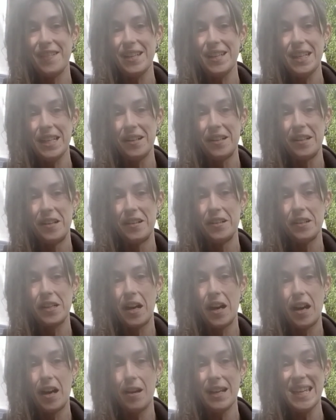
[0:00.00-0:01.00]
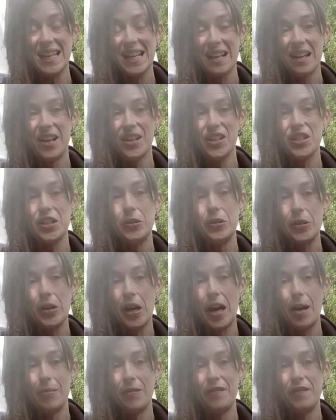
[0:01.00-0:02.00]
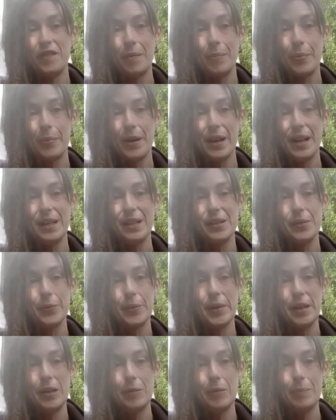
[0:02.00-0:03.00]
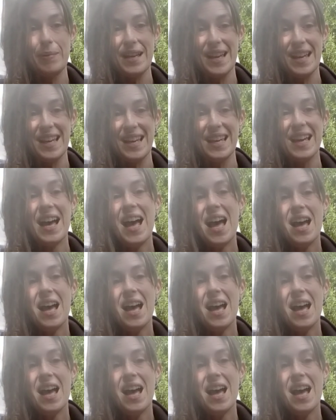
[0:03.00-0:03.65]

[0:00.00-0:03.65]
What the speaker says: your car ecological carbon footprint will be